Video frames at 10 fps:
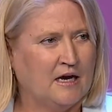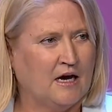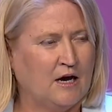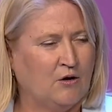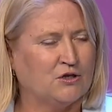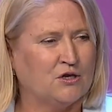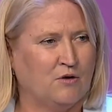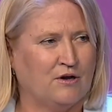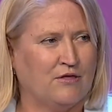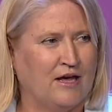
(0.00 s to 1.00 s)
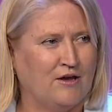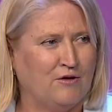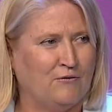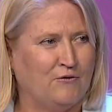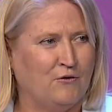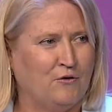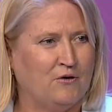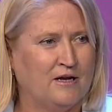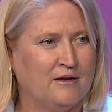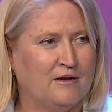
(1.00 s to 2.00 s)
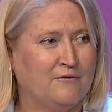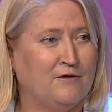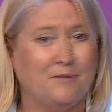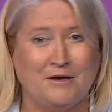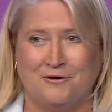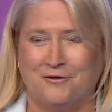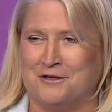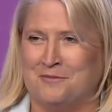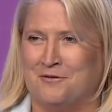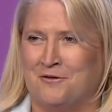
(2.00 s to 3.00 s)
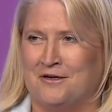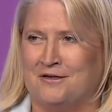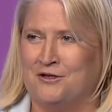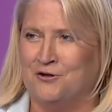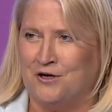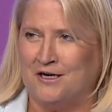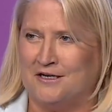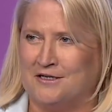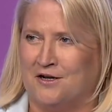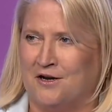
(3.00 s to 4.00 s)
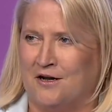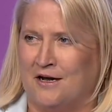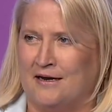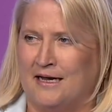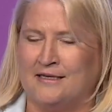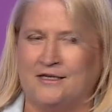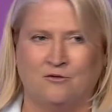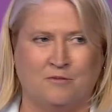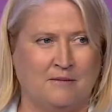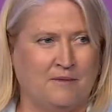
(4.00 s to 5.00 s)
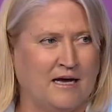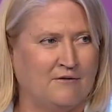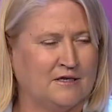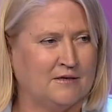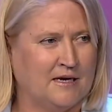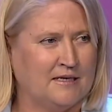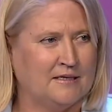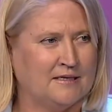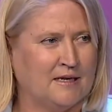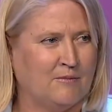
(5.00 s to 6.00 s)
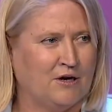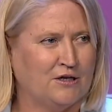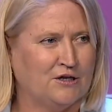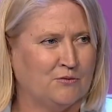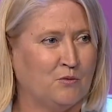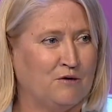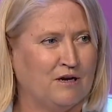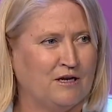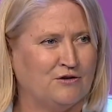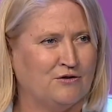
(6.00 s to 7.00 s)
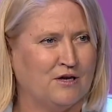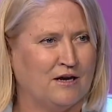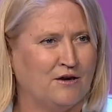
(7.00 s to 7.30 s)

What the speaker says: I also want to thank you for flipping your support, joining us online and still being part of this amazing celebration. We really do thank